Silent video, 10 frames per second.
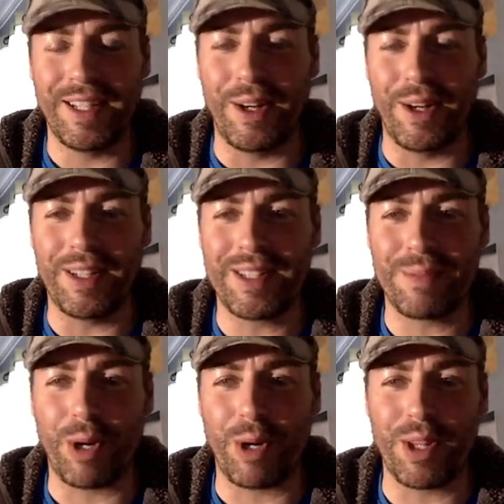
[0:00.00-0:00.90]
you know, it's
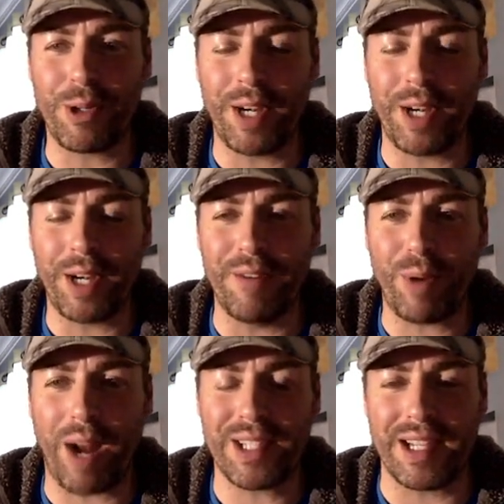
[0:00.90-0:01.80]
part of the creative
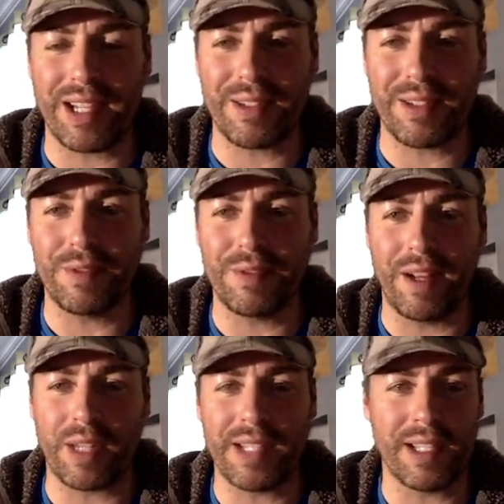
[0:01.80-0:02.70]
process of
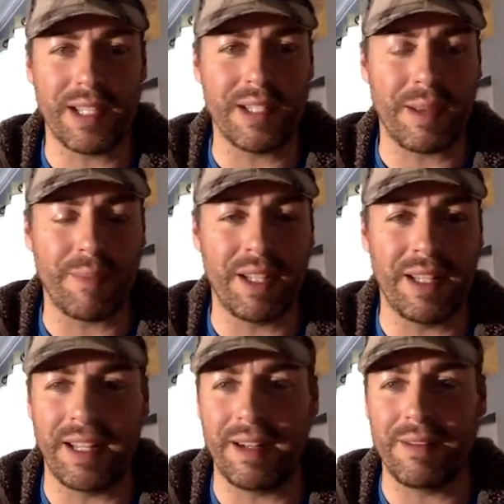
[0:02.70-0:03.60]
visualizing something
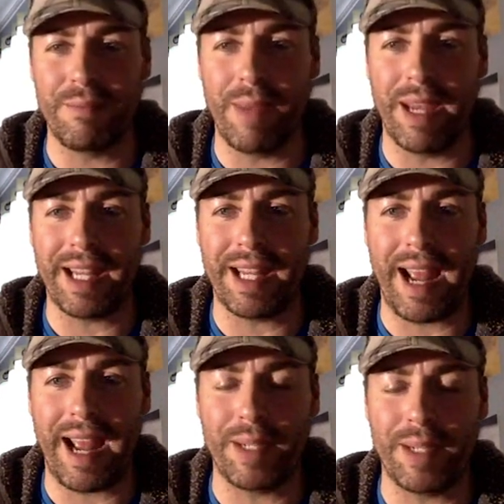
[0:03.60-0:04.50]
and then making it
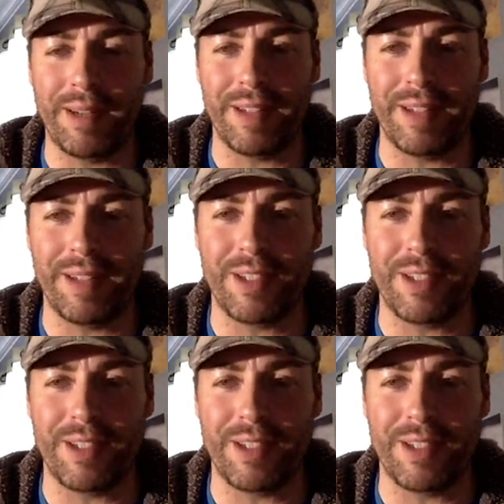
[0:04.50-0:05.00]
happen and